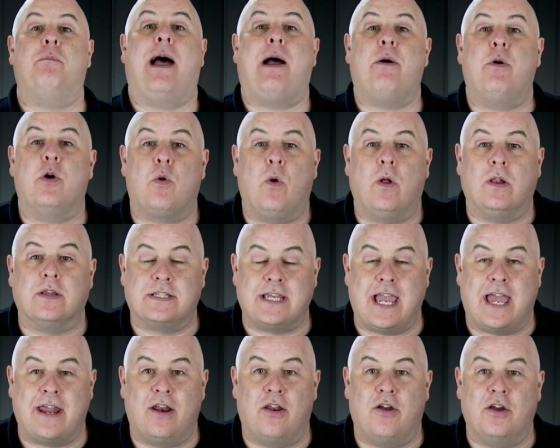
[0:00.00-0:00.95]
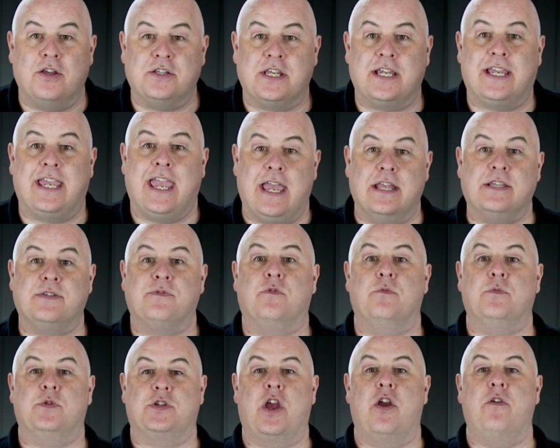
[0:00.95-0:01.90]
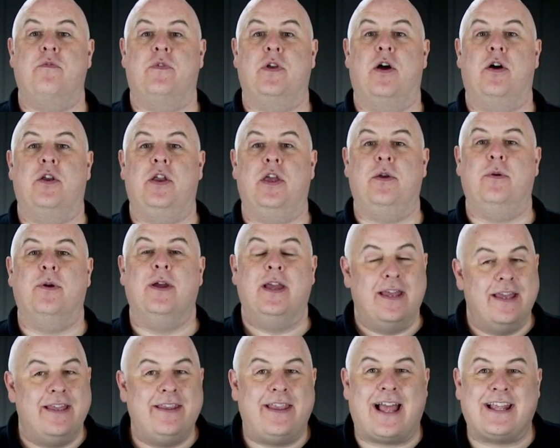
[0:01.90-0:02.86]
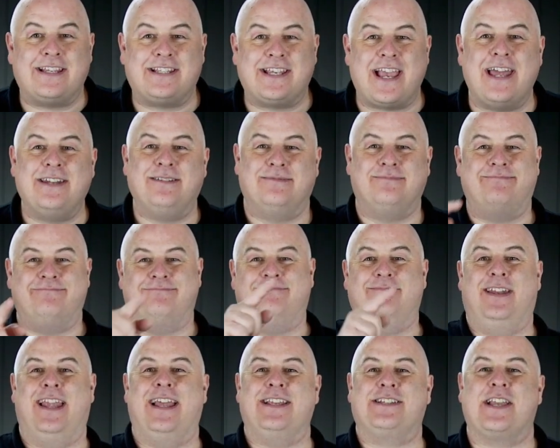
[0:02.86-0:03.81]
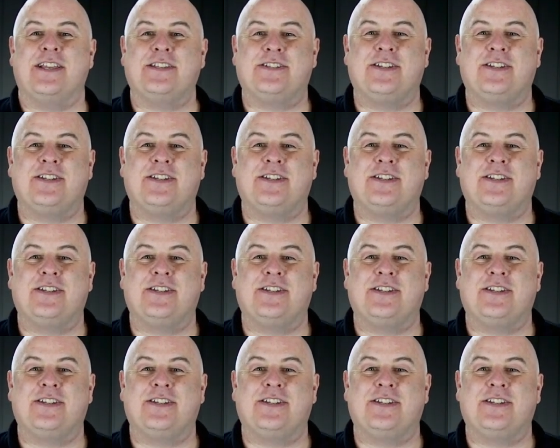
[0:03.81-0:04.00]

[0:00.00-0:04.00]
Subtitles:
Power Quality Analyzer kit from Chauvin Arnoux. That said, let's get